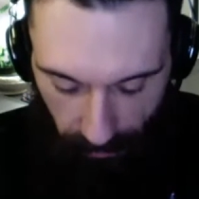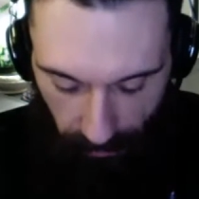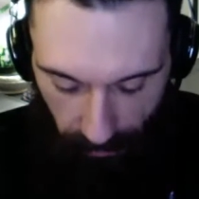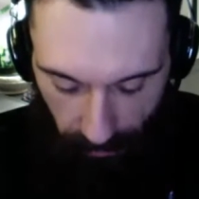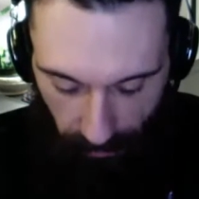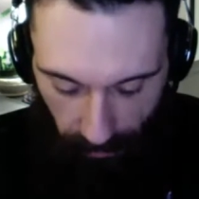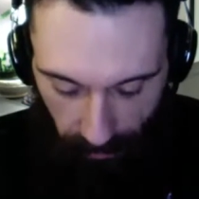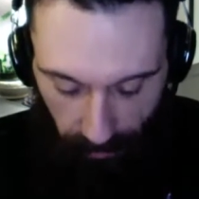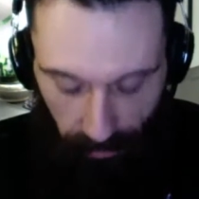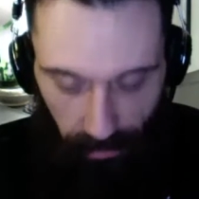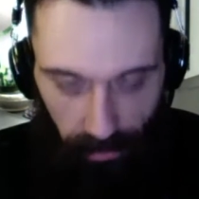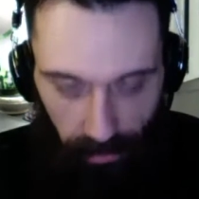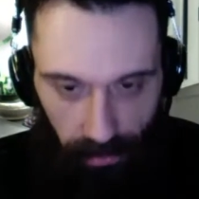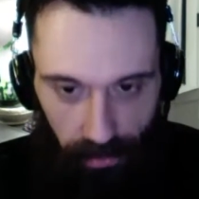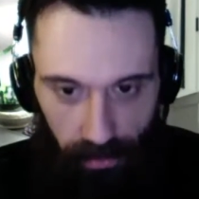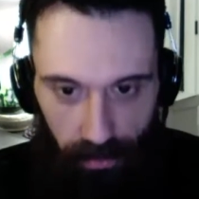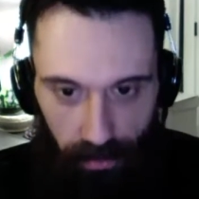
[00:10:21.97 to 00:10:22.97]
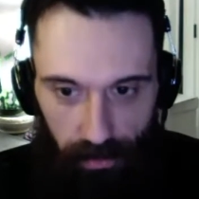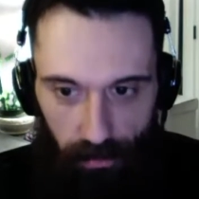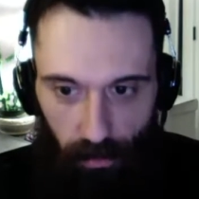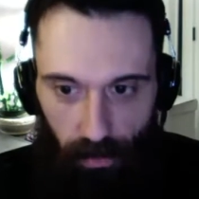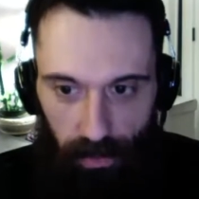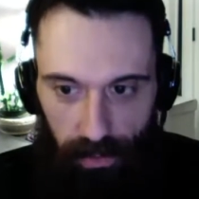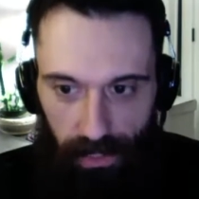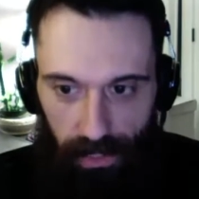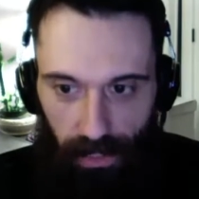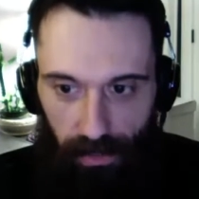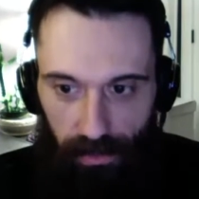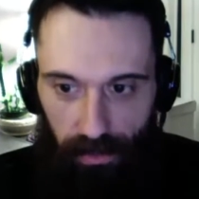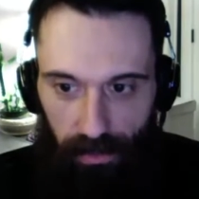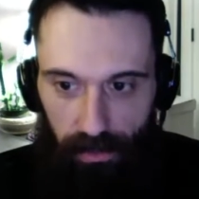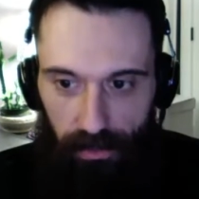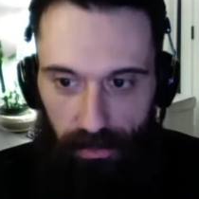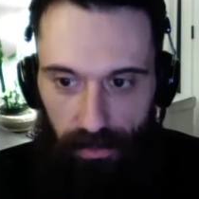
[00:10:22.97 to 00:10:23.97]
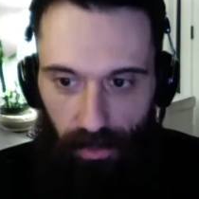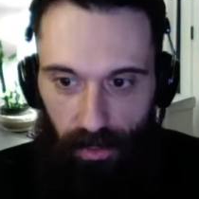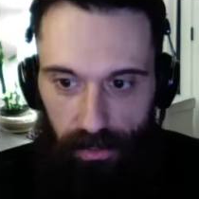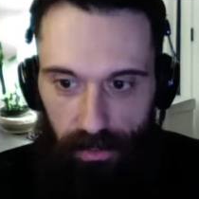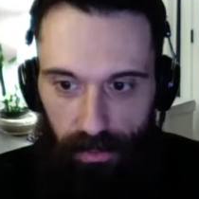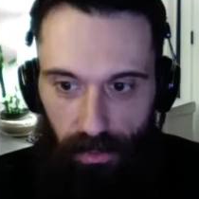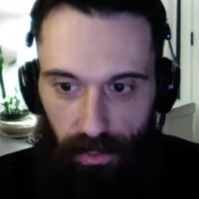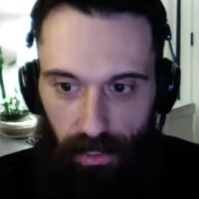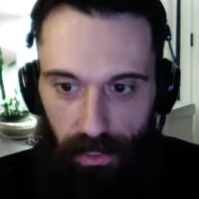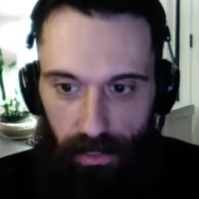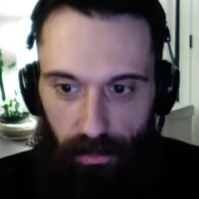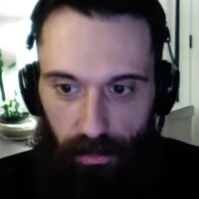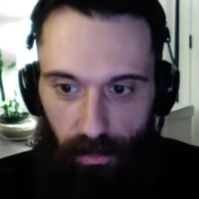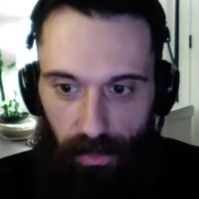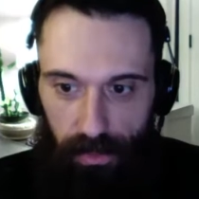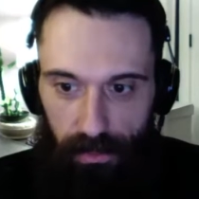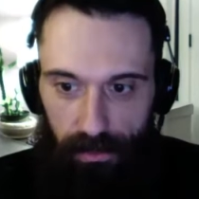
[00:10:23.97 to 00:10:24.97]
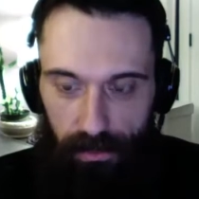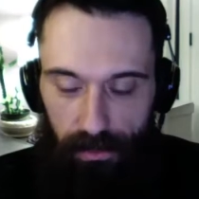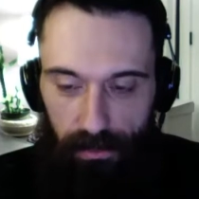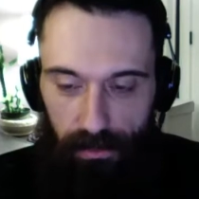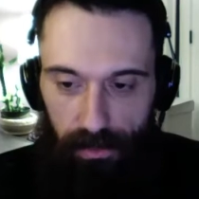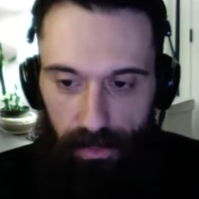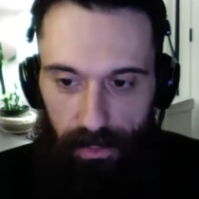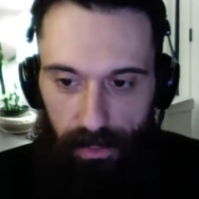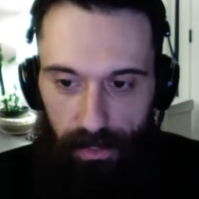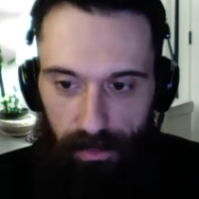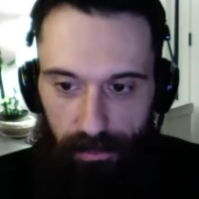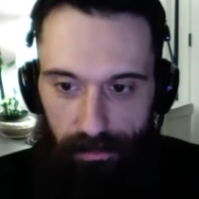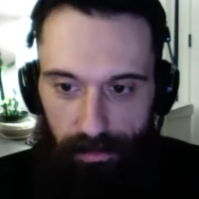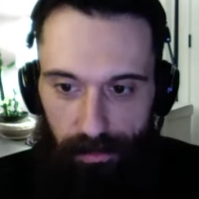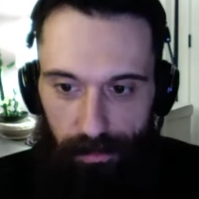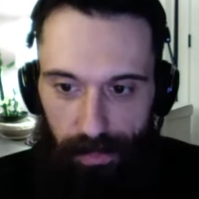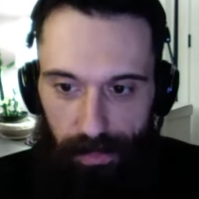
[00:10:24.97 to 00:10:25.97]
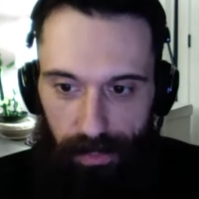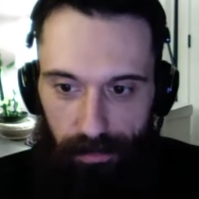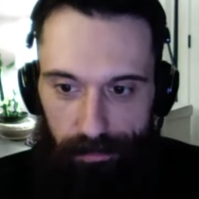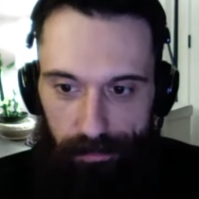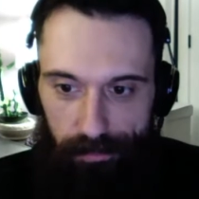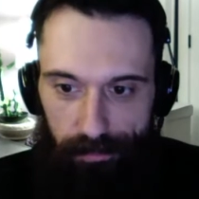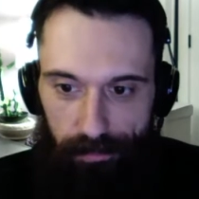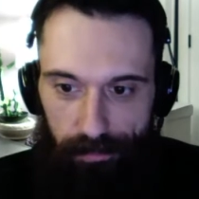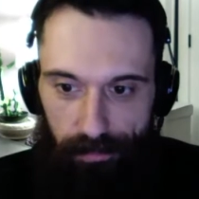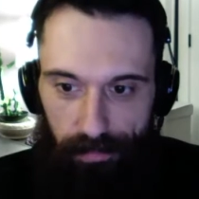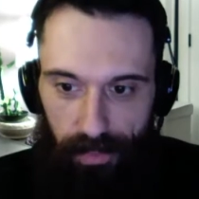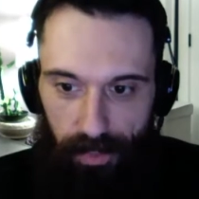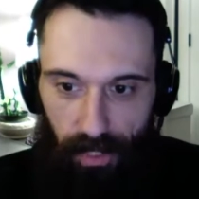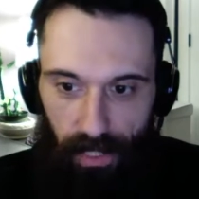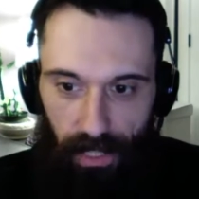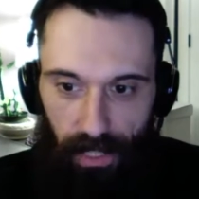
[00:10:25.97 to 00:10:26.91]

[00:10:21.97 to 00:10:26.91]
the one character does cross the line in one scene, but so I